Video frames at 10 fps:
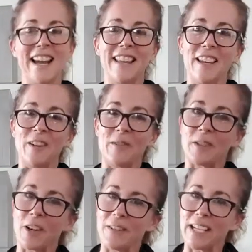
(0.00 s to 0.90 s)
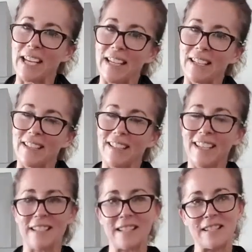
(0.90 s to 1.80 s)
and then it will go again,
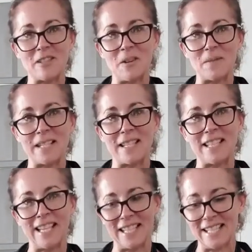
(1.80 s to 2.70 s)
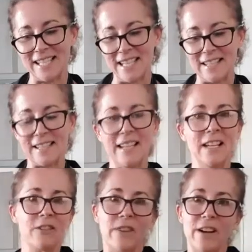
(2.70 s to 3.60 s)
and it stops, and it sits.
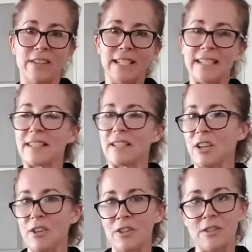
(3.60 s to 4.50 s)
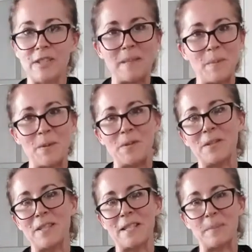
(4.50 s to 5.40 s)
Very slow
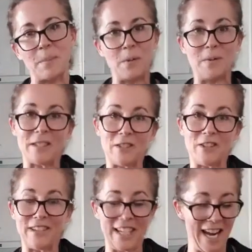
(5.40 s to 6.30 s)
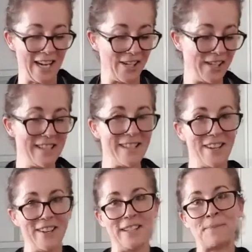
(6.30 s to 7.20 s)
spoon stirring action.
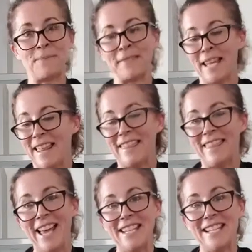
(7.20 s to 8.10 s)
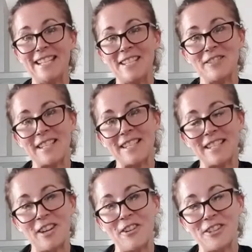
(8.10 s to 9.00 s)
So that is your
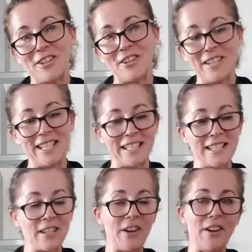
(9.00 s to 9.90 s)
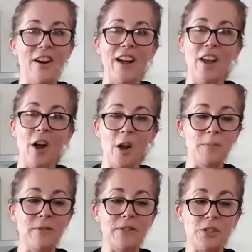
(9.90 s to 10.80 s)
slow cooker. So I hope
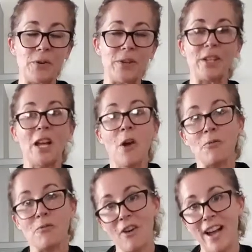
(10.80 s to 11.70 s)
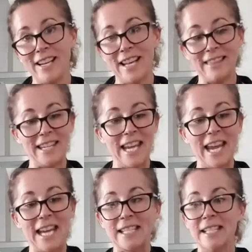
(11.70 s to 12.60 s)
you've enjoyed it. Right at the
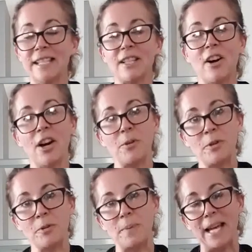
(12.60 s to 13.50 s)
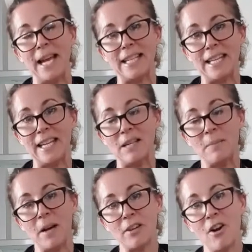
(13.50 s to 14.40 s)
end, I will be adding in
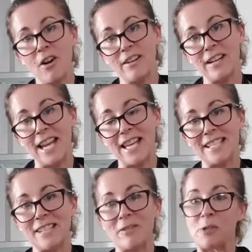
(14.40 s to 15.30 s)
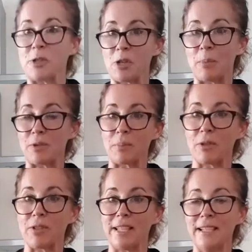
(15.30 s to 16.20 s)
my coriander, which we chopped up
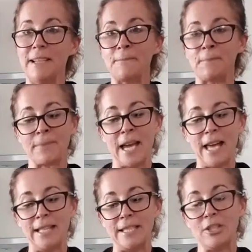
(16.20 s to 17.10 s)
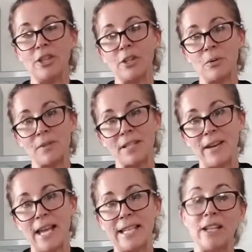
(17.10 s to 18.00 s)
earlier. And you can also
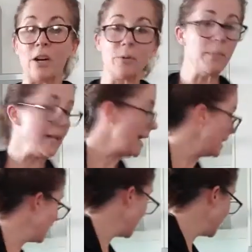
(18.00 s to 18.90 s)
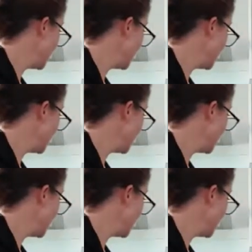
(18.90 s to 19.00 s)
add it, and I will be adding in